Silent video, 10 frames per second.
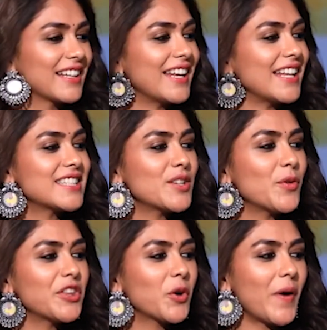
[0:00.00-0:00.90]
Chance. Let's see
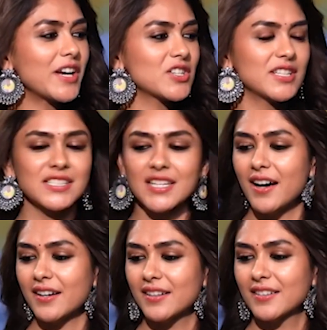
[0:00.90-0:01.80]
what the They'll er questions the are.
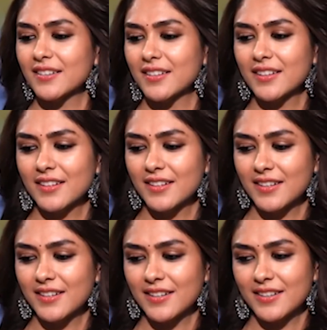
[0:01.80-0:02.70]
Question. Okay.